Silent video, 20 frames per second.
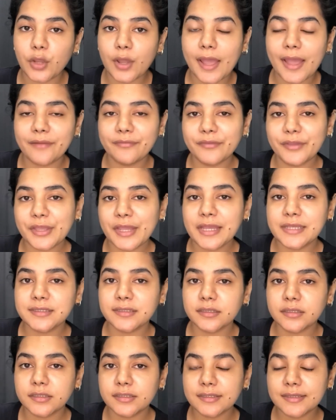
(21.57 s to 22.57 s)
I have for you guys a
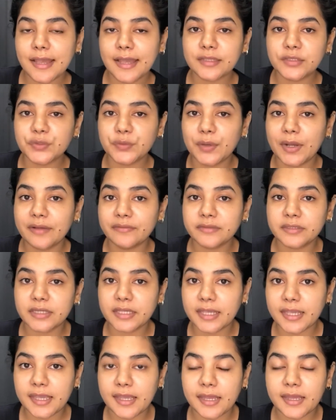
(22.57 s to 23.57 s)
little tattoo
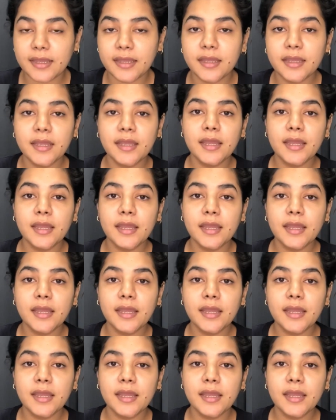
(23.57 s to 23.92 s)
aftercare.